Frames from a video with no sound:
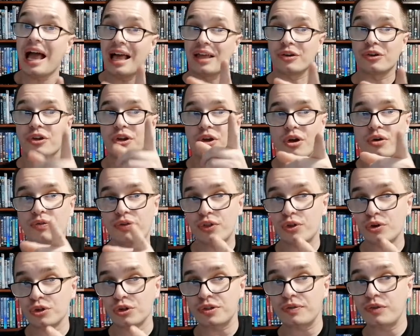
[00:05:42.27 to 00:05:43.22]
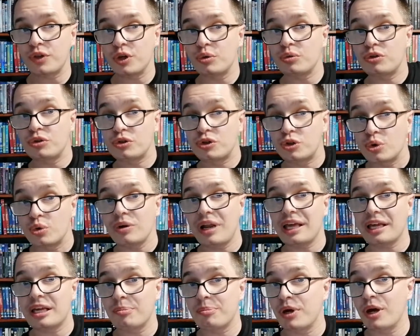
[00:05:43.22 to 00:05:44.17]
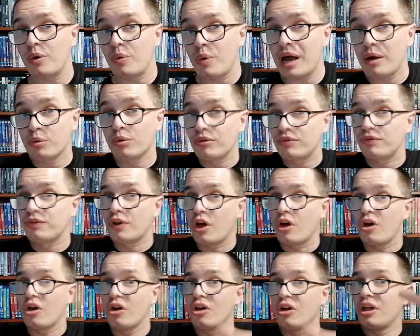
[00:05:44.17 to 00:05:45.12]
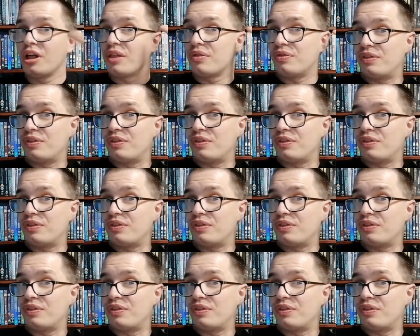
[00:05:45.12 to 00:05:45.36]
And for those of you that do like a bit of werewolf lore,